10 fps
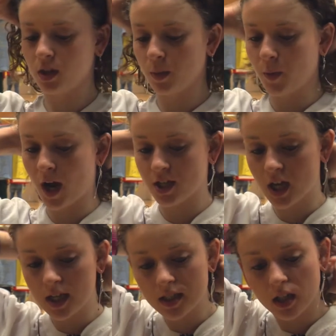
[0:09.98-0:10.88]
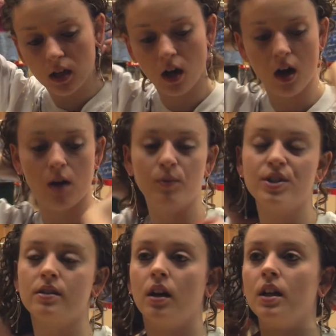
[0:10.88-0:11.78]
The project um, was
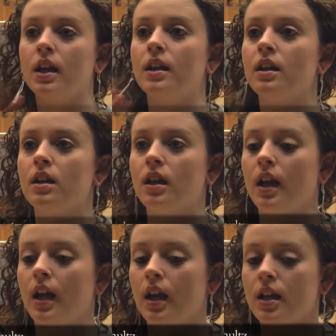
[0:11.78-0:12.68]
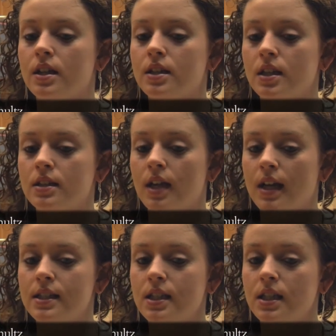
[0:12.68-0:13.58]
started in
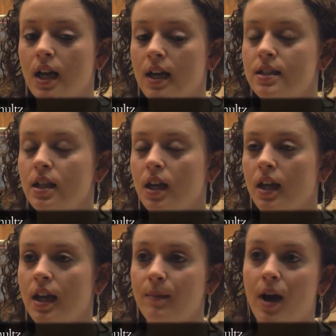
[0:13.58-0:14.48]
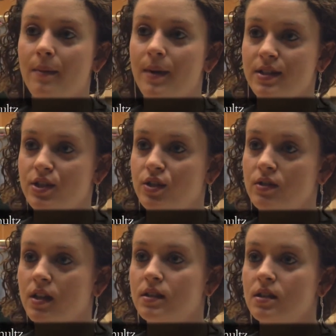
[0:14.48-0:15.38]
1990 in Cape Cod,
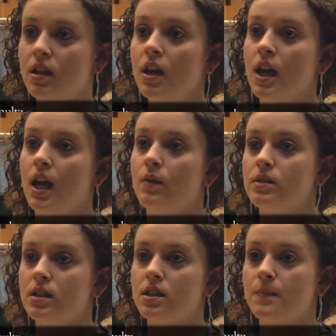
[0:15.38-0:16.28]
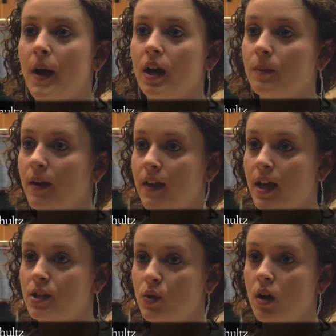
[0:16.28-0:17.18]
Massachusetts. It was inspired by the
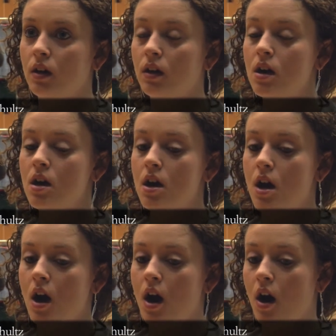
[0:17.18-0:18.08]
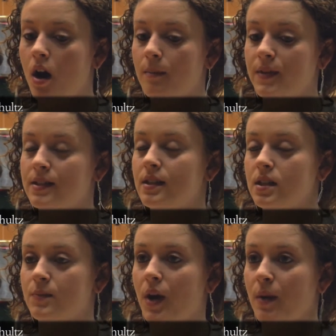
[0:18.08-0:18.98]
AIDS quilt. Um, this
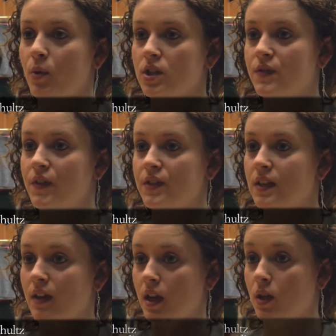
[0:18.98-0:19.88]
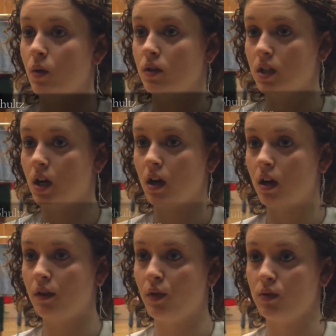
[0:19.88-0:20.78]
is Brockport's 15th annual year
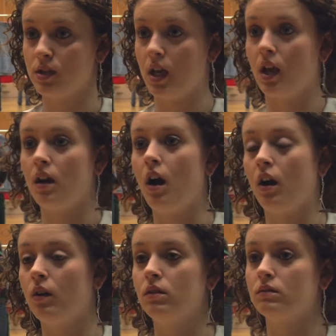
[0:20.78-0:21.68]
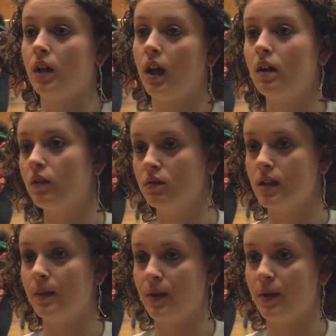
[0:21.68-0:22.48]
of hosting our own like clothesline